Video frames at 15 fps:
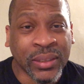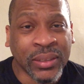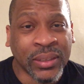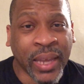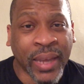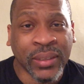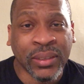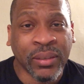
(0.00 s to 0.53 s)
this
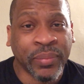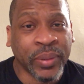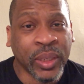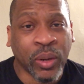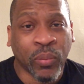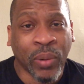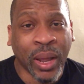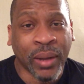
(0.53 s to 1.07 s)
activity
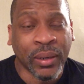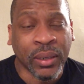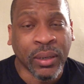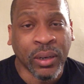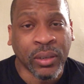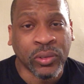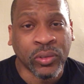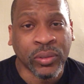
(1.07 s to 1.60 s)
around the
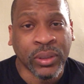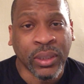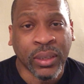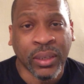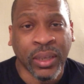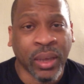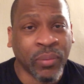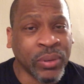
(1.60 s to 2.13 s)
country.
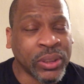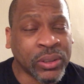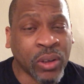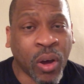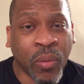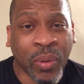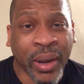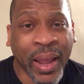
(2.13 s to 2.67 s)
Again, we
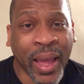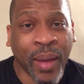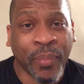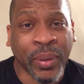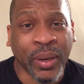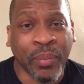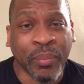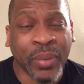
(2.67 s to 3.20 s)
saw what
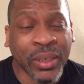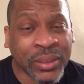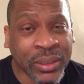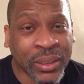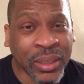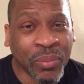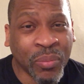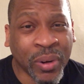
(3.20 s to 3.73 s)
happened in
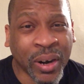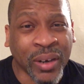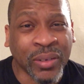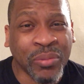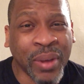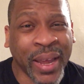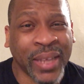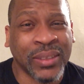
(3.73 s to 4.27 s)
Michigan, where
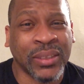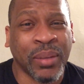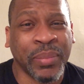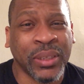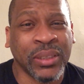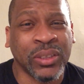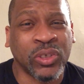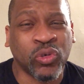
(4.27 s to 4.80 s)
you had some
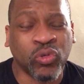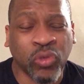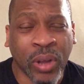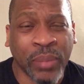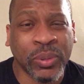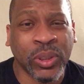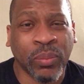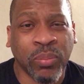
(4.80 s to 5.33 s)
of these
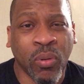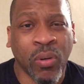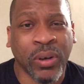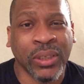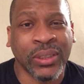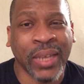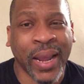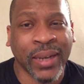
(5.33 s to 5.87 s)
Trump
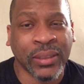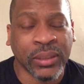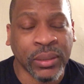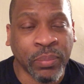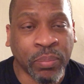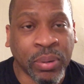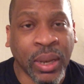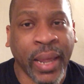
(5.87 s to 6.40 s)
supporters actually
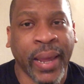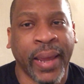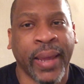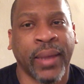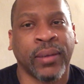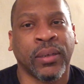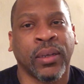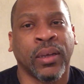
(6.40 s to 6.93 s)

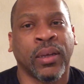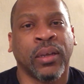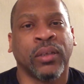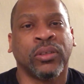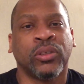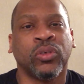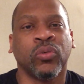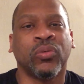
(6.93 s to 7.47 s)
plan
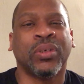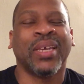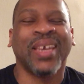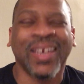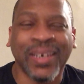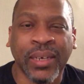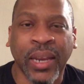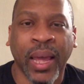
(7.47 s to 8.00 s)
to
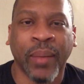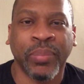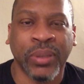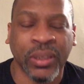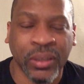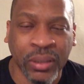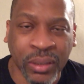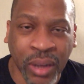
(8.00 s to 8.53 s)
kidnap
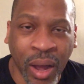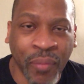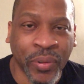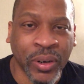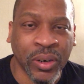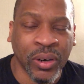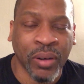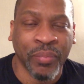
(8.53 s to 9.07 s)
the
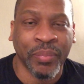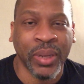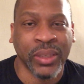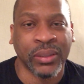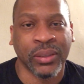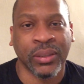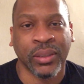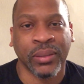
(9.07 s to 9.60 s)
governor of
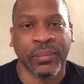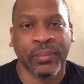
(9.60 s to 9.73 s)
Michigan.